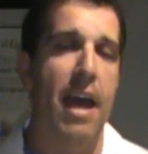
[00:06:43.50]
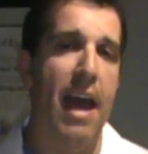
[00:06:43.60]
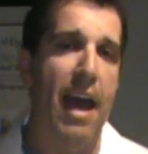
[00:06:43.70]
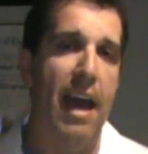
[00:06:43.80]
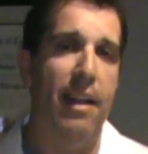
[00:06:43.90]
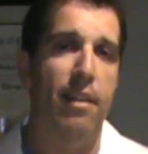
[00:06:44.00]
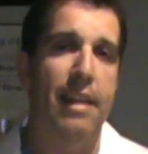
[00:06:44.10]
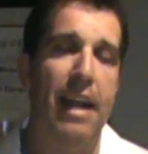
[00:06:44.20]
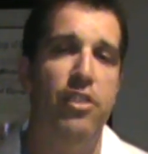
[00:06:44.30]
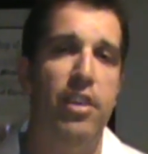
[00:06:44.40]
And
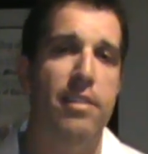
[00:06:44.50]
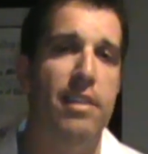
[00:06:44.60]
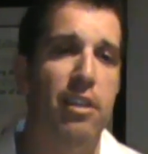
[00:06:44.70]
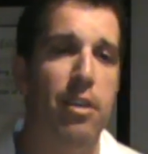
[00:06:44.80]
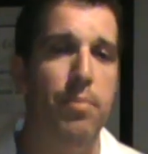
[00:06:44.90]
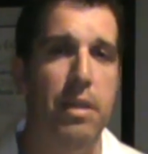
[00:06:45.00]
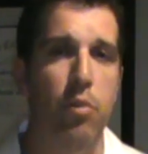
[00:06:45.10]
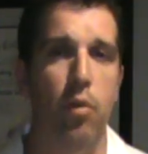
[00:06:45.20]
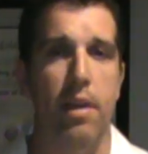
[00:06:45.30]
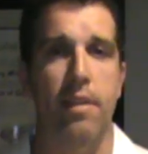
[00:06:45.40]
that adjusting could be
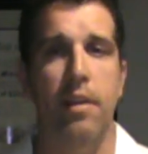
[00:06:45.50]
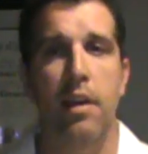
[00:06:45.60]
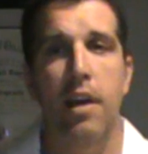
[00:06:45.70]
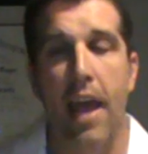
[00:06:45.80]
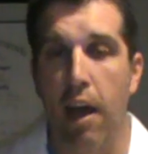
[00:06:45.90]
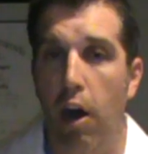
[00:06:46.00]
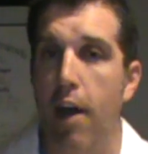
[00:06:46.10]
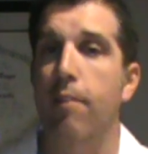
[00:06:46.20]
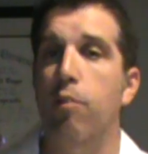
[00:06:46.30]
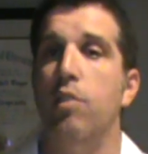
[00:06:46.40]
with a
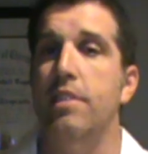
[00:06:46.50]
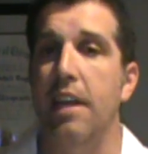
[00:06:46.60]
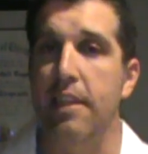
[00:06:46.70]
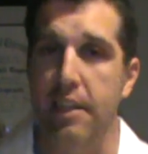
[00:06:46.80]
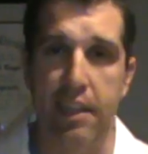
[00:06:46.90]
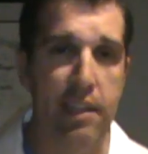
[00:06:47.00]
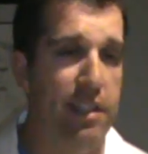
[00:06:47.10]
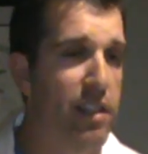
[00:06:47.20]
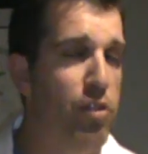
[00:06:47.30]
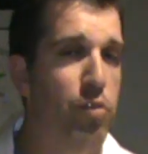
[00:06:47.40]
high force technique,
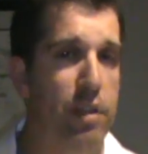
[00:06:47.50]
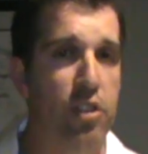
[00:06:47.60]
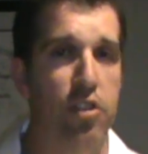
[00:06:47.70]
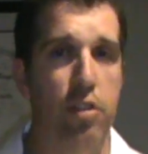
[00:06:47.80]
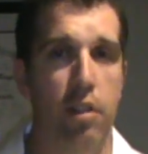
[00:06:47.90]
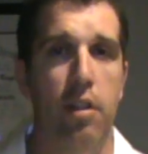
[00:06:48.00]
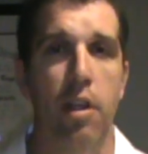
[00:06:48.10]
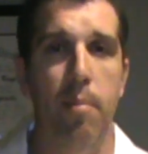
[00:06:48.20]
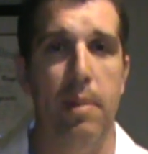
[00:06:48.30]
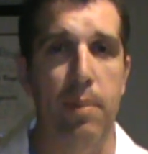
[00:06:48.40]
like the traditional
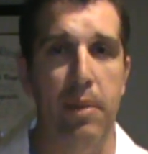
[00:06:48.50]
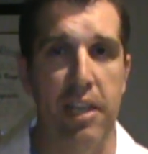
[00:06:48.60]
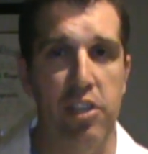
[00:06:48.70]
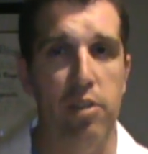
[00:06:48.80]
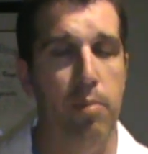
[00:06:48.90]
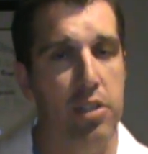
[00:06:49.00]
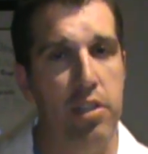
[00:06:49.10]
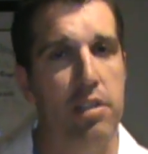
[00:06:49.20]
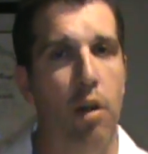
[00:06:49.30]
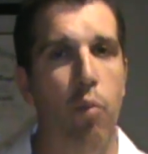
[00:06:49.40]
manipulation, but
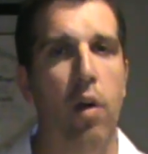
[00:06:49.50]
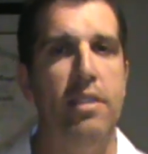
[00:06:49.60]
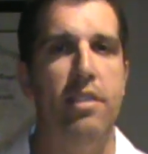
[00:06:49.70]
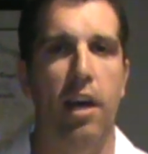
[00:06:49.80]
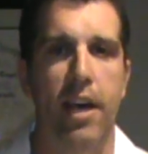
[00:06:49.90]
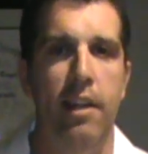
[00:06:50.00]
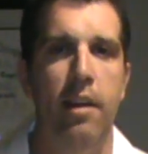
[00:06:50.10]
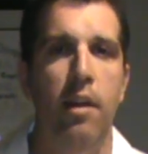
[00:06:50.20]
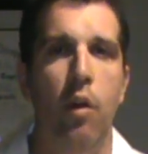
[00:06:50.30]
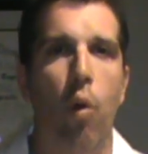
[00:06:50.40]
just on one side,
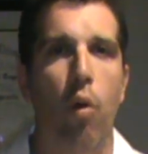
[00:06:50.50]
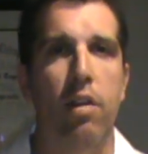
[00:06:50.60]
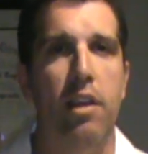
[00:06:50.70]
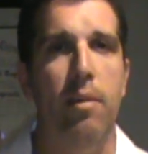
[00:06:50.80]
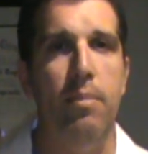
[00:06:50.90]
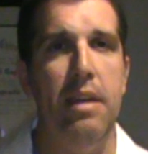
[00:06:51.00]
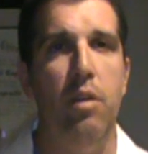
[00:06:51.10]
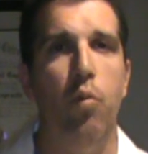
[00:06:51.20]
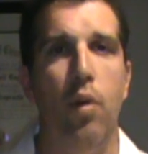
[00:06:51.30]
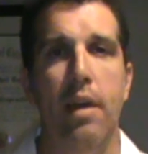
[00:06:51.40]
or it can be
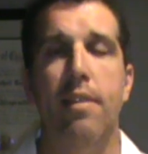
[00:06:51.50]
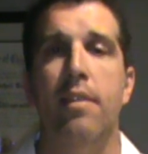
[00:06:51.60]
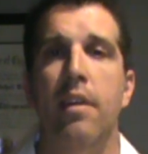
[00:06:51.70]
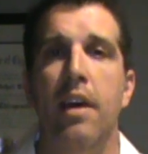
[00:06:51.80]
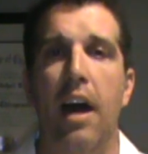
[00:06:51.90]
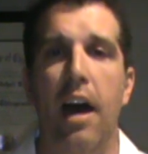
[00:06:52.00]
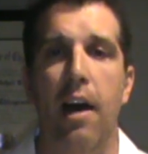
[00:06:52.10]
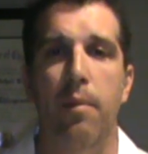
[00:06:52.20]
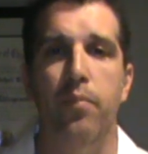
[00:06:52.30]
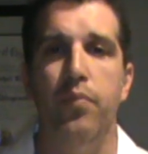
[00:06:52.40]
with
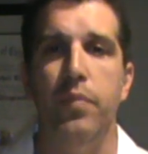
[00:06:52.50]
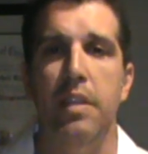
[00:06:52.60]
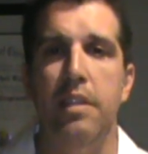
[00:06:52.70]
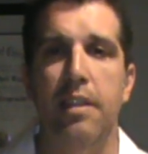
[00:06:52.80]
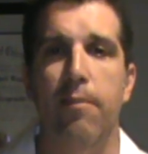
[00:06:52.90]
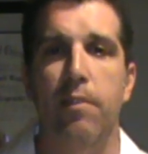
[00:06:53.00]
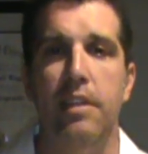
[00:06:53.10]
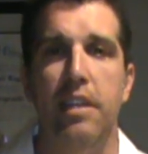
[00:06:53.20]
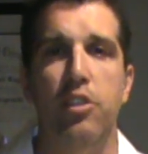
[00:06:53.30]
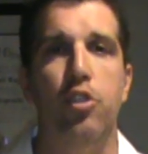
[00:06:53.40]
um,
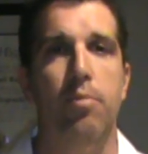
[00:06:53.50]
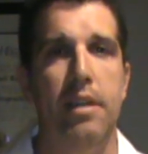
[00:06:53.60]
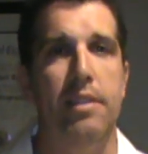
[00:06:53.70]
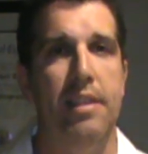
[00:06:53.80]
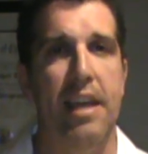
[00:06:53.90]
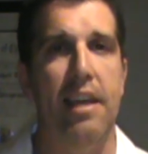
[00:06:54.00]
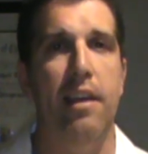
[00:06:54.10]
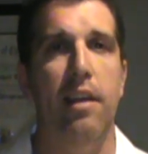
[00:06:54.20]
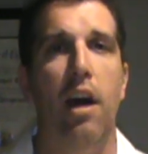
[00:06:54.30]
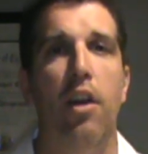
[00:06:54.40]
different instruments like
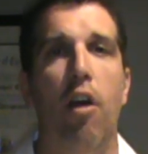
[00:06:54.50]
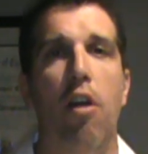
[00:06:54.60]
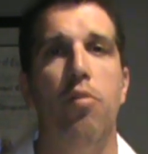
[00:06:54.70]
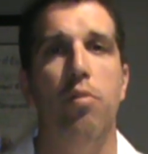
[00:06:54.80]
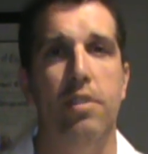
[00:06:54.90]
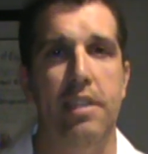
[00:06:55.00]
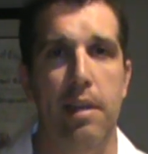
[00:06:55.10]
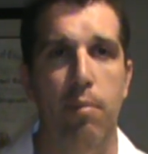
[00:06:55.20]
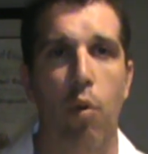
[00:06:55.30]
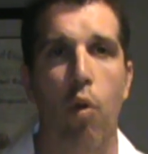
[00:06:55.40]
uh, an
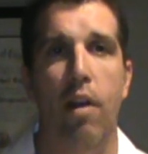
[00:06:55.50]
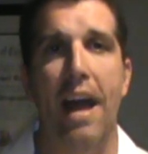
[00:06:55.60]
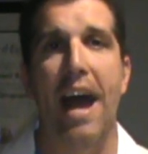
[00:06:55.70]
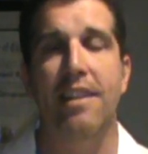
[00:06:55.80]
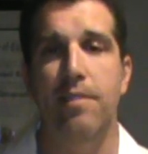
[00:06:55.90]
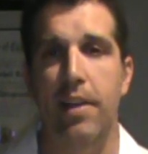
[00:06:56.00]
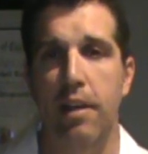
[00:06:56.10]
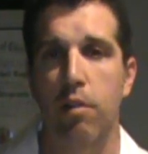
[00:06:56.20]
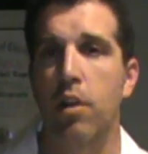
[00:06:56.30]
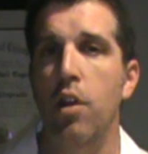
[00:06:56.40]
arthrostim or an activator.